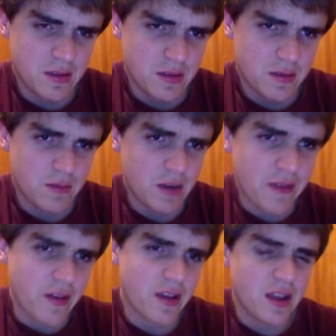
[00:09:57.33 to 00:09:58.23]
Right?
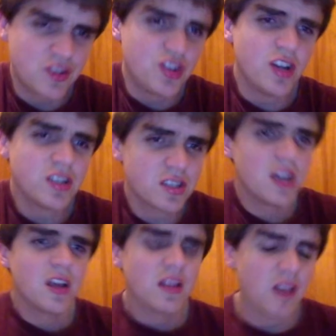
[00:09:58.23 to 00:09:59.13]
Again, just
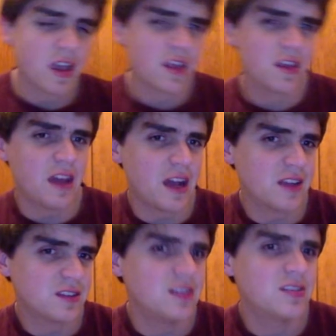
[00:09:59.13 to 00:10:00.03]
like in
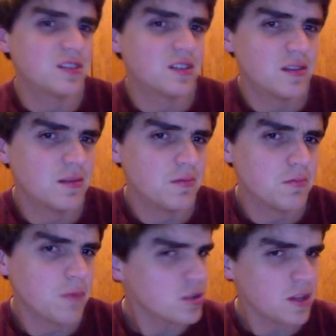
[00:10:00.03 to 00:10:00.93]
acids,
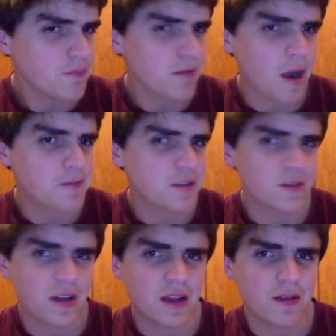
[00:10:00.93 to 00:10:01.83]
most of the properties
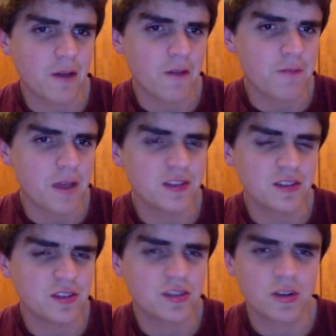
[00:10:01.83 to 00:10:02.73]
of
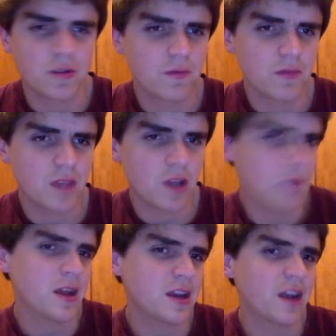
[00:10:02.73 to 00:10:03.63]
bases don't help
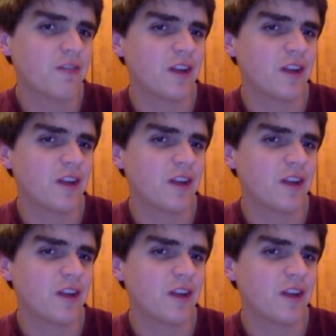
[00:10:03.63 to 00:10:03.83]
me identify